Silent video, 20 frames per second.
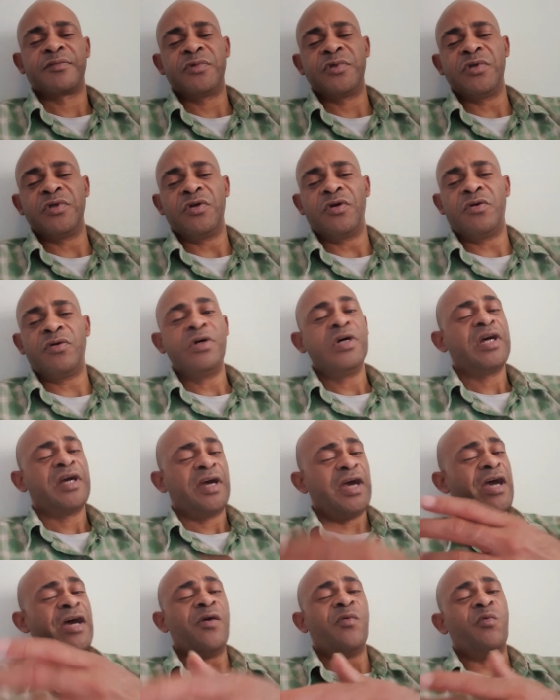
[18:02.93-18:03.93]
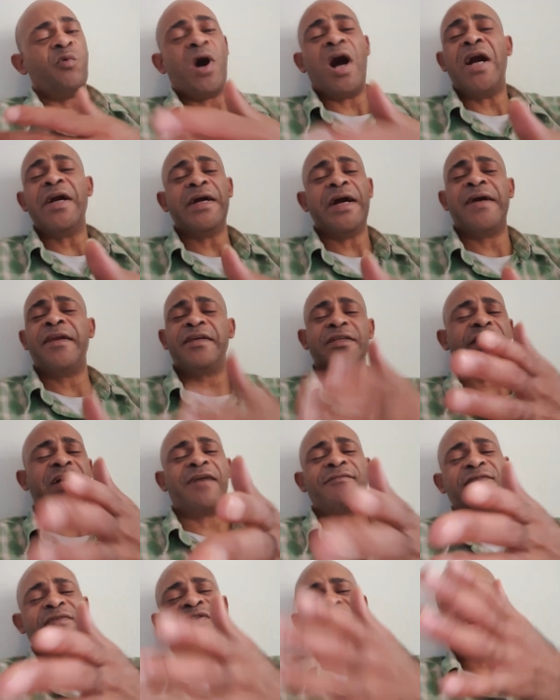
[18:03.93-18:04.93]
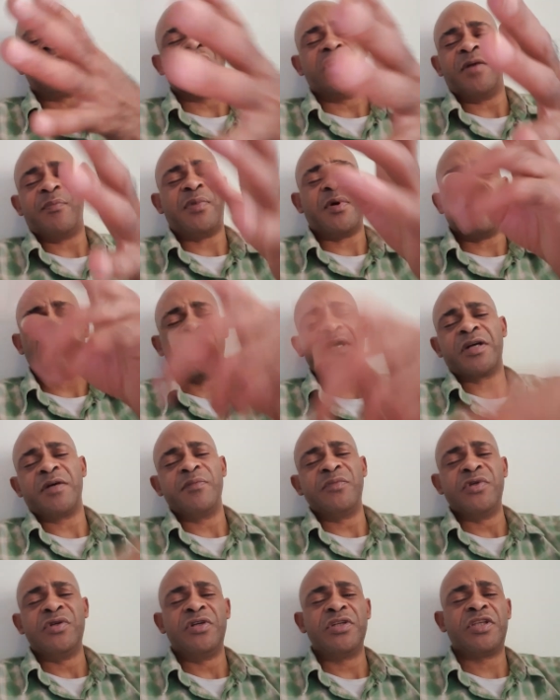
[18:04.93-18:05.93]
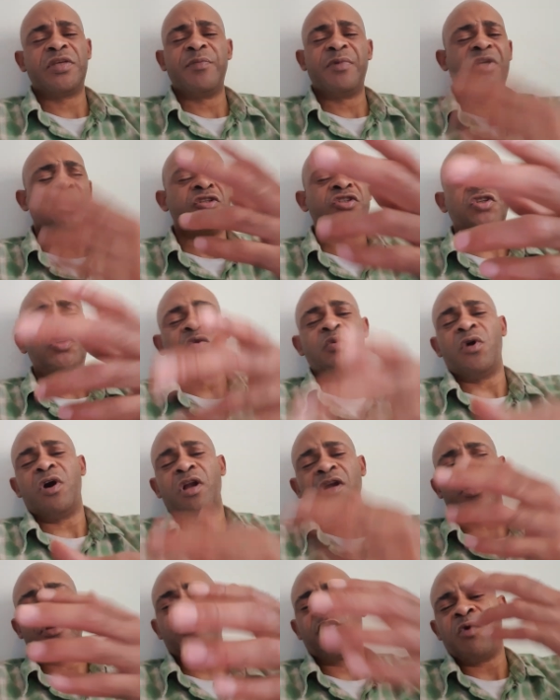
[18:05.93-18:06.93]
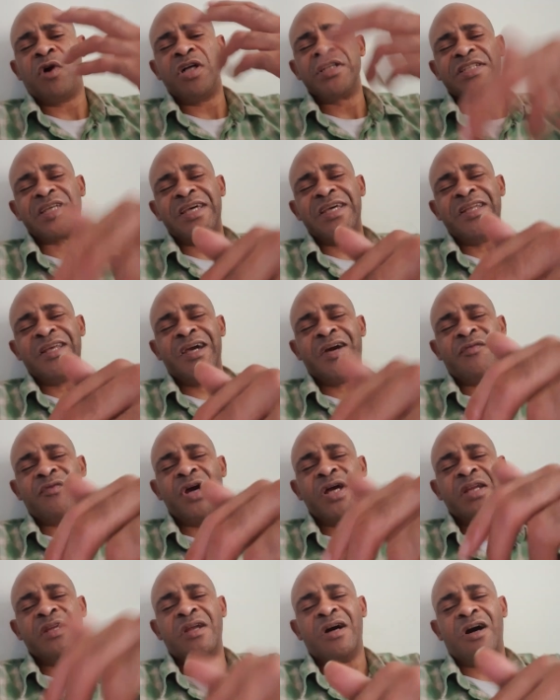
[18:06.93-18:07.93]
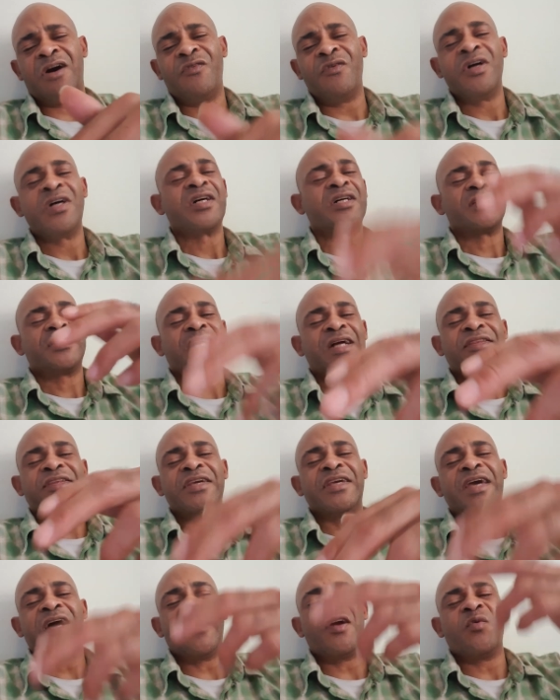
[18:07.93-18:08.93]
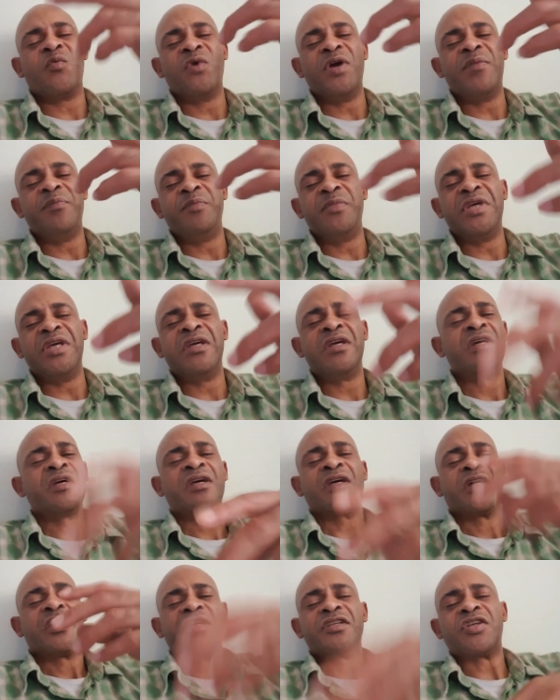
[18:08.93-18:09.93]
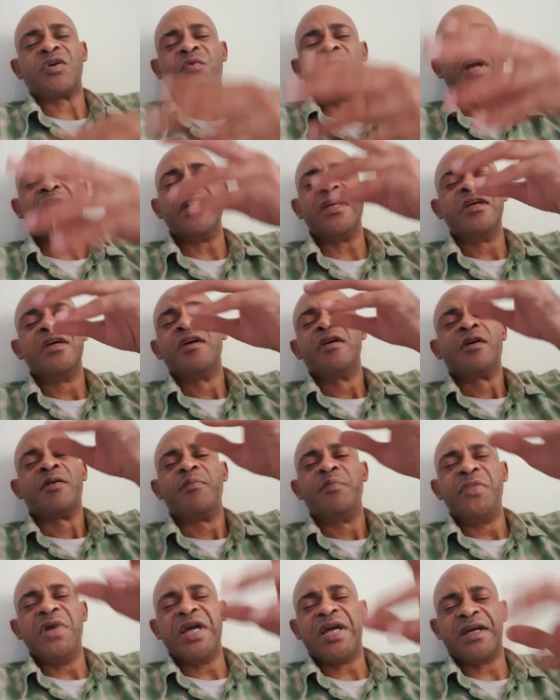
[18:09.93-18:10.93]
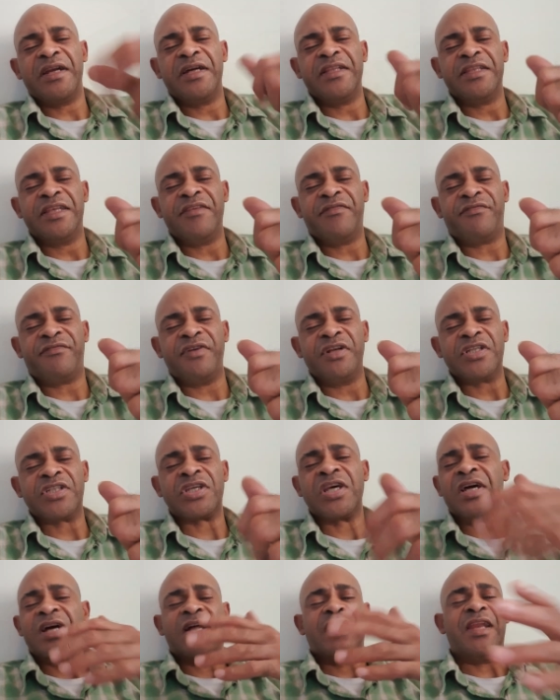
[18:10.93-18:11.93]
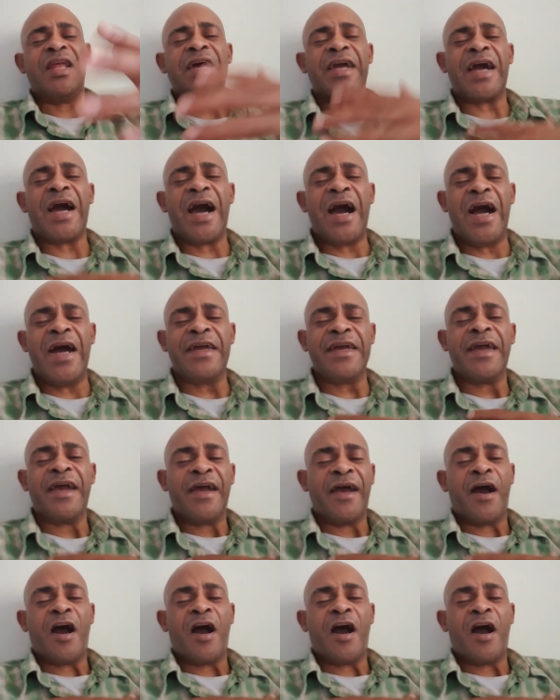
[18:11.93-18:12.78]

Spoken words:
you know, and why I just have to turn up on my community, because you all are the ones in here right now that together with me is already making a difference. Like, I